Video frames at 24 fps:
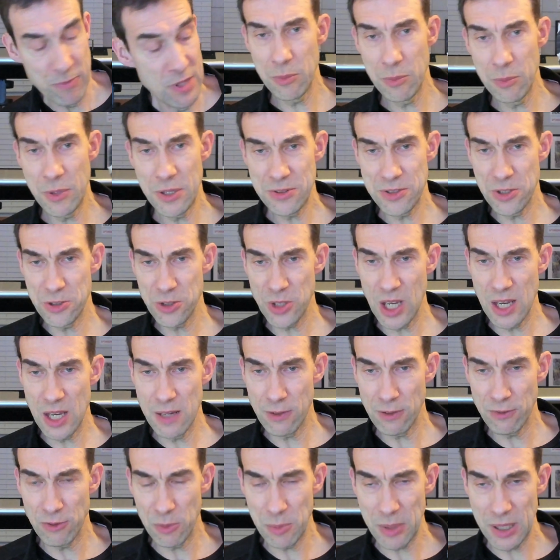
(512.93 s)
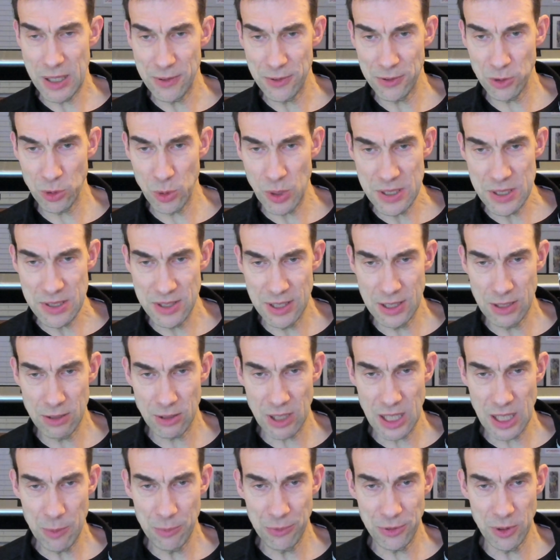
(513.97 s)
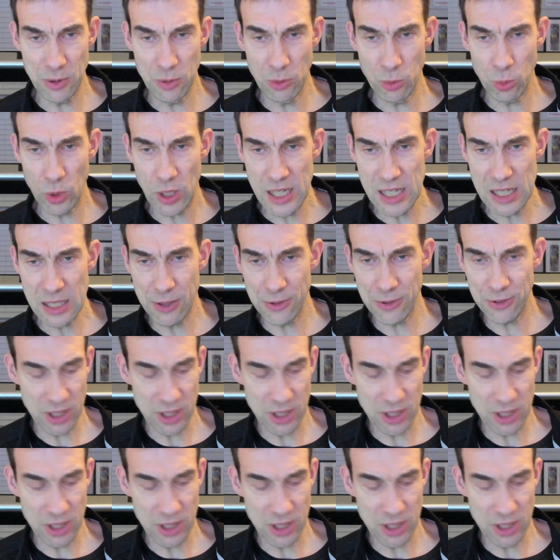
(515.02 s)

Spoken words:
They managed to shave off about 20 grams in weight,